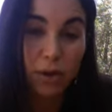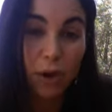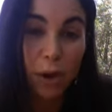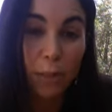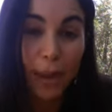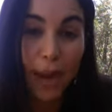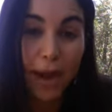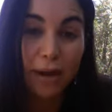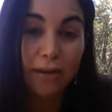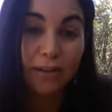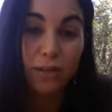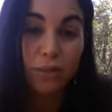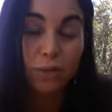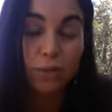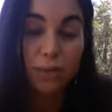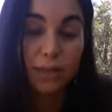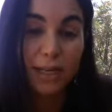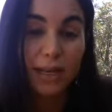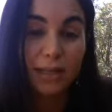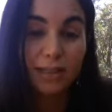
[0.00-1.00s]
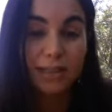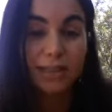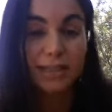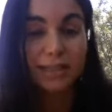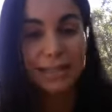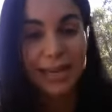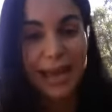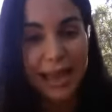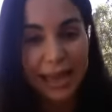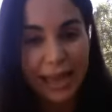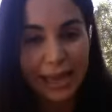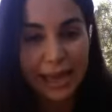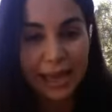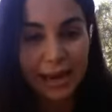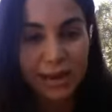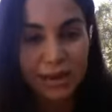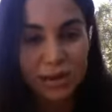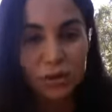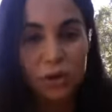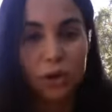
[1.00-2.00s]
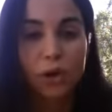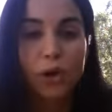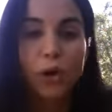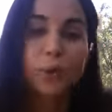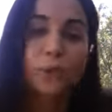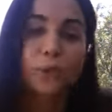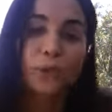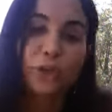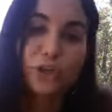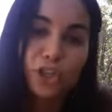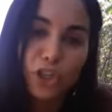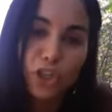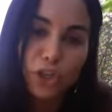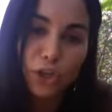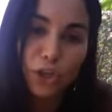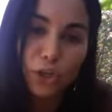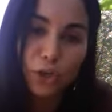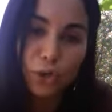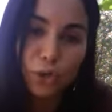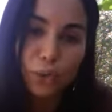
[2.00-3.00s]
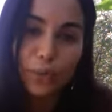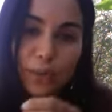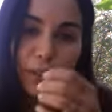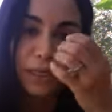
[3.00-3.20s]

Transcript: our parents would tell us to stay in and not go on the tube,